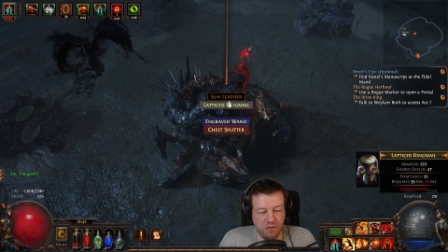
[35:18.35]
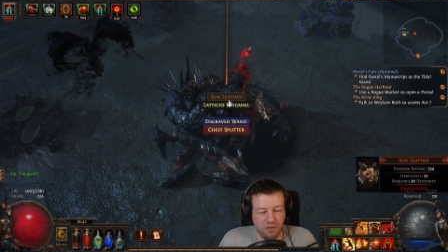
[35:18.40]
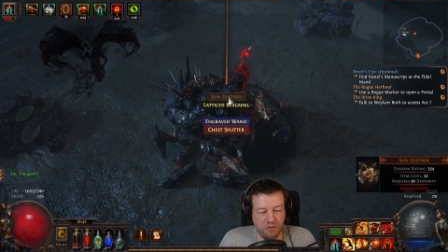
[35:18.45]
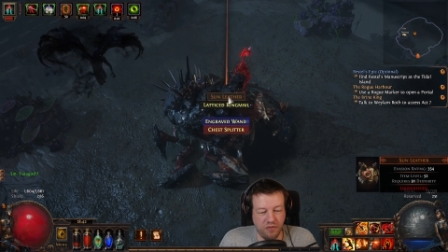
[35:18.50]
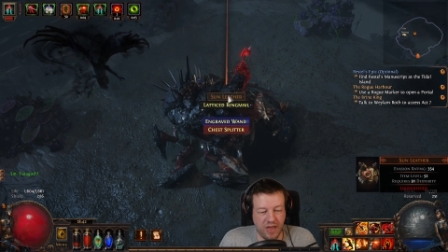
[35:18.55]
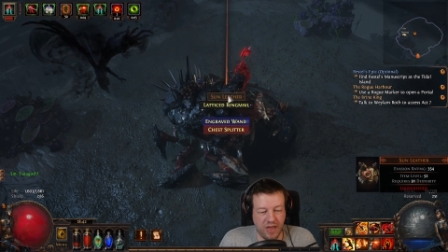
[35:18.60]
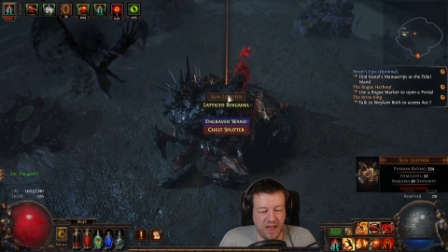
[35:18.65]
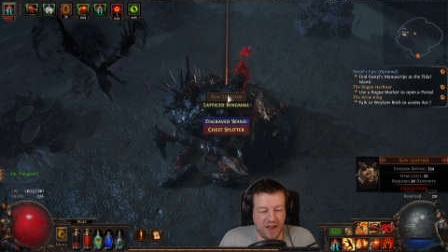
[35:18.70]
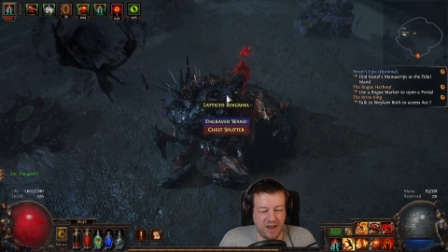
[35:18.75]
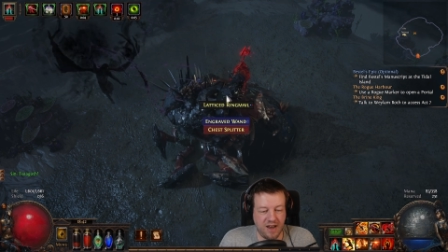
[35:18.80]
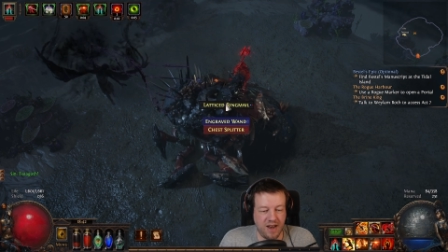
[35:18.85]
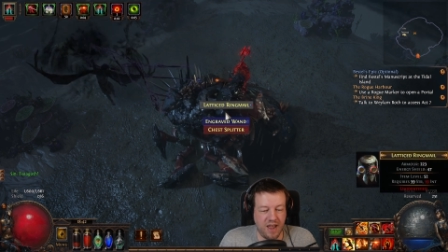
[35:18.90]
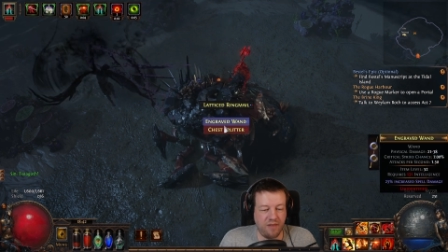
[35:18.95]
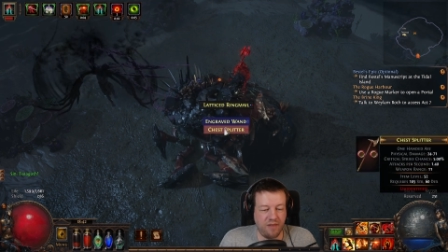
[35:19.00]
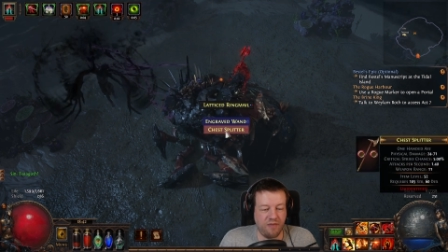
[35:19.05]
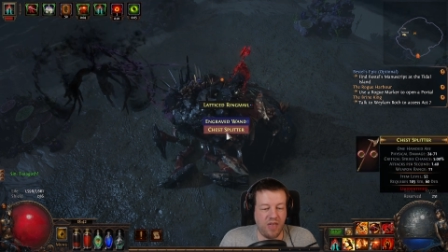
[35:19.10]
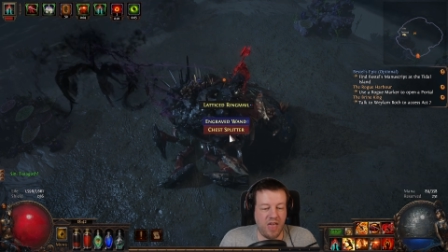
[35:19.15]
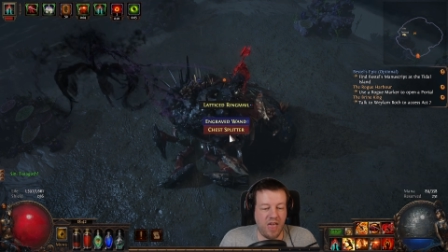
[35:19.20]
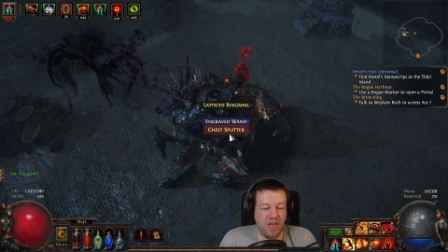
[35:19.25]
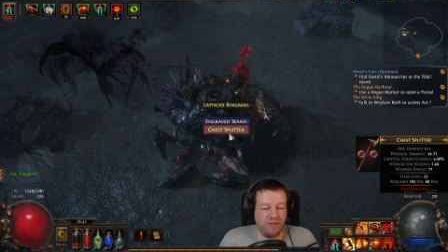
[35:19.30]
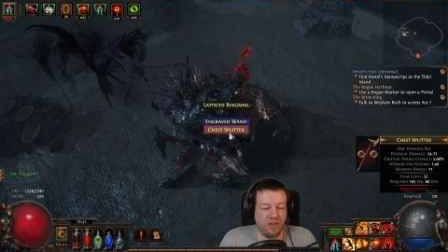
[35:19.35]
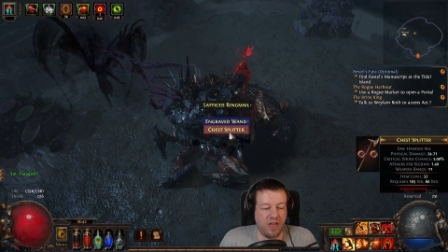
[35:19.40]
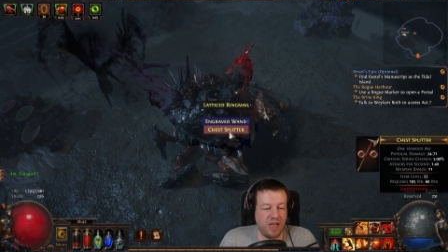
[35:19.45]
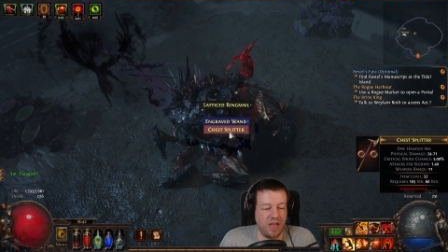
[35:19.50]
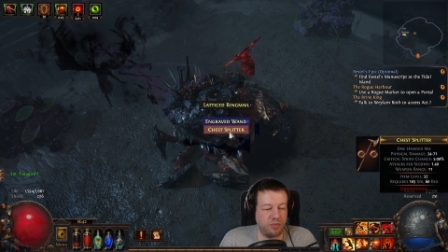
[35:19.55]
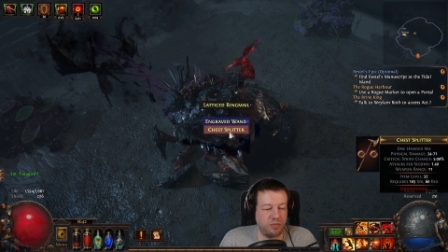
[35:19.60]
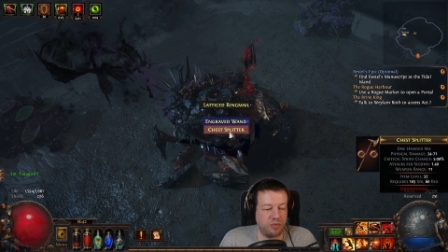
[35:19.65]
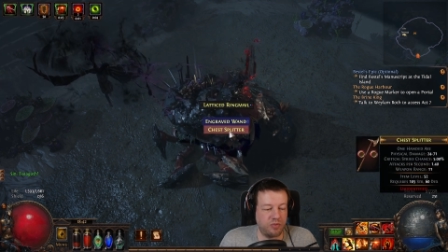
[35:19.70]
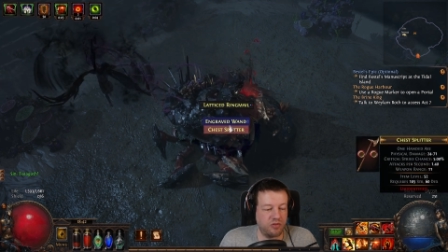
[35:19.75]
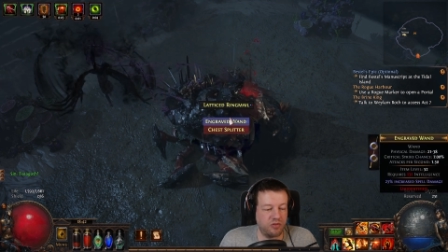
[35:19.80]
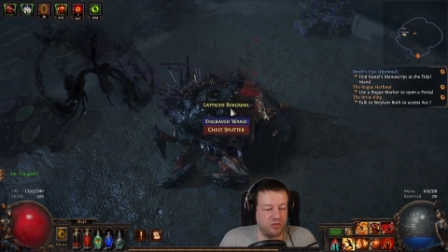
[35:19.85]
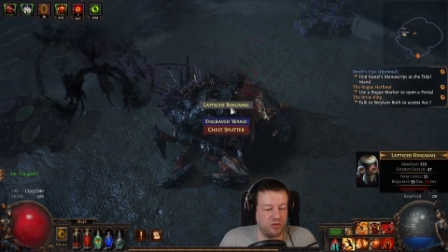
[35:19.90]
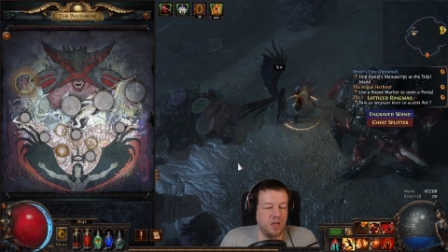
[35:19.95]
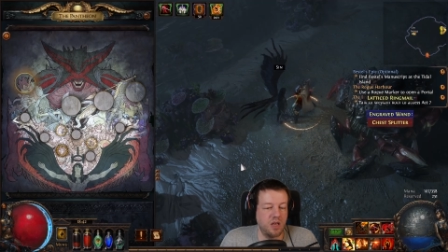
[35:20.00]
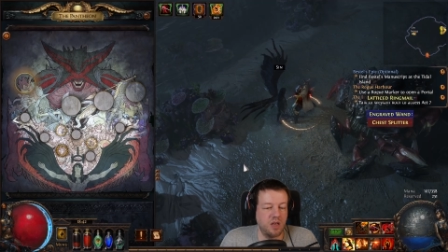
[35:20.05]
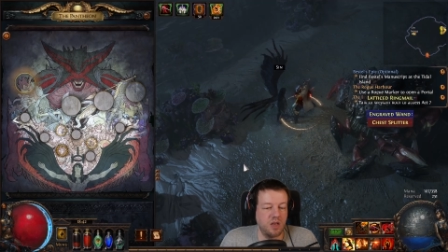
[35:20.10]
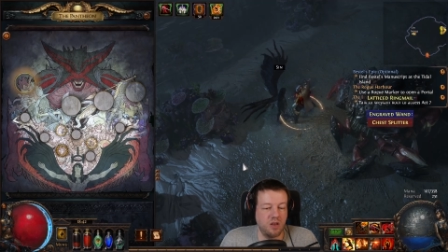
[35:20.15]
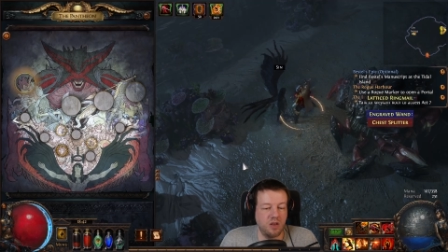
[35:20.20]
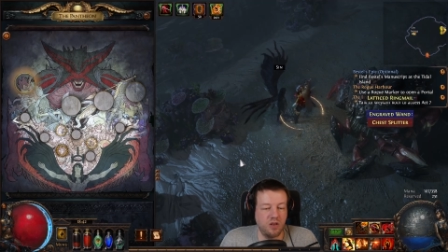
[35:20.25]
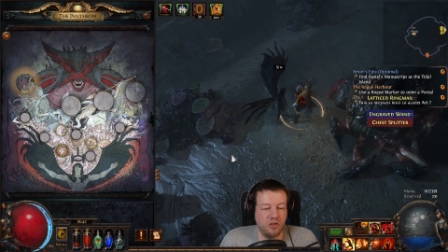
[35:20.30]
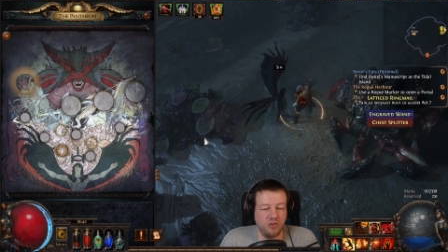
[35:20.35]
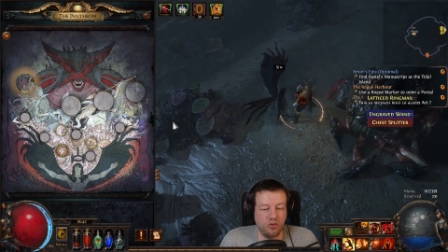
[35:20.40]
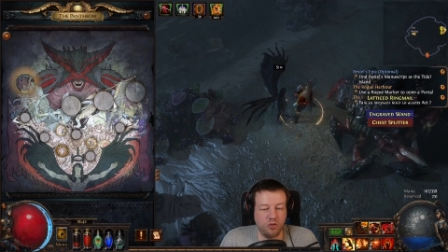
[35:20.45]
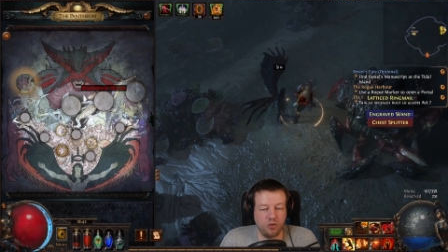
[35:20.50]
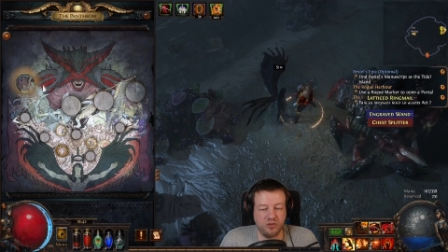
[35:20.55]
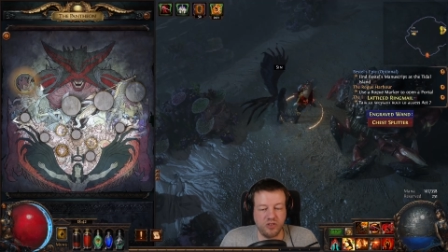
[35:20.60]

That never ever happens. Talk